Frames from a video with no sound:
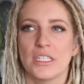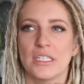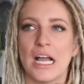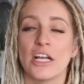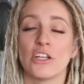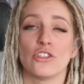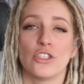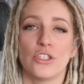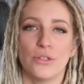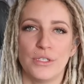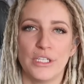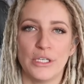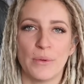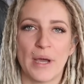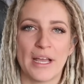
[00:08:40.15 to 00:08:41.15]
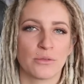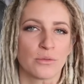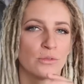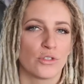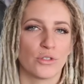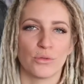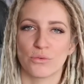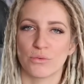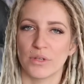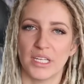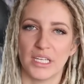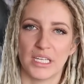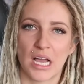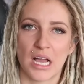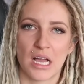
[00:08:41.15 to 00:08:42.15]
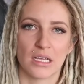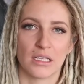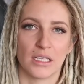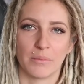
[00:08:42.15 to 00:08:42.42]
had gotten two DUIs when she was really young,